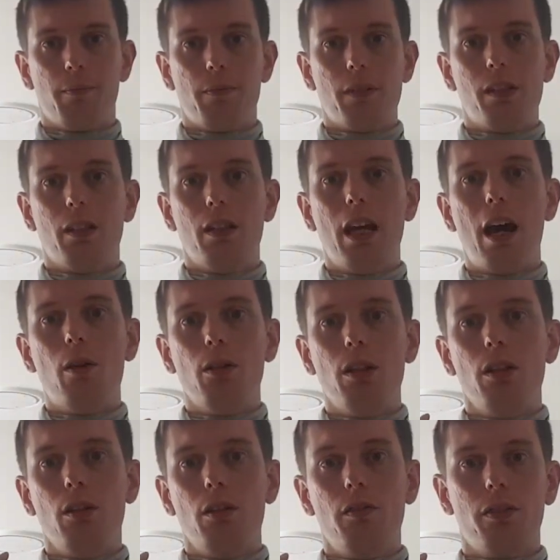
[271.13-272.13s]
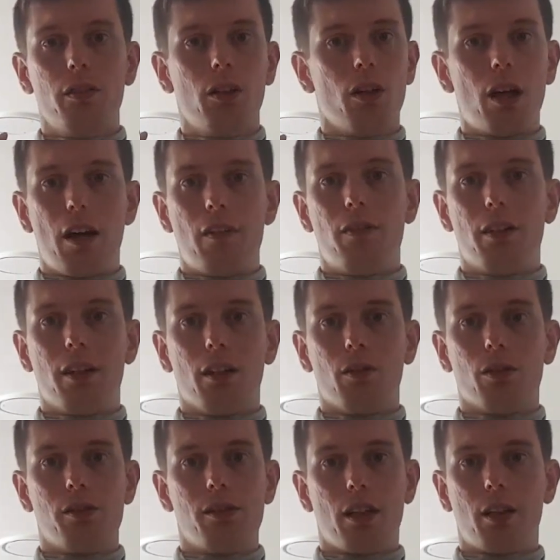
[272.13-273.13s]
So now you've got everything
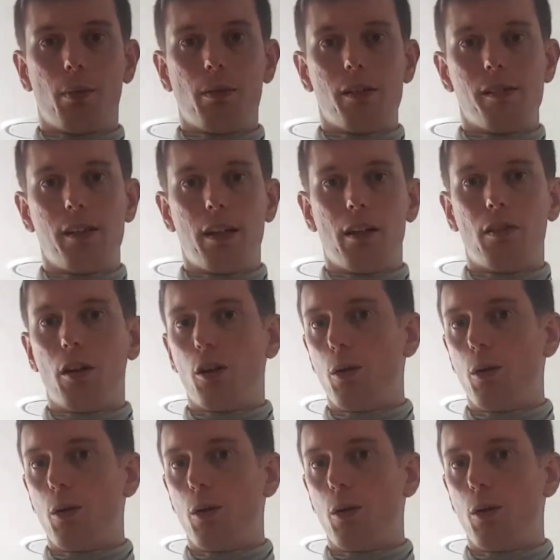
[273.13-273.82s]
all set up in Xero,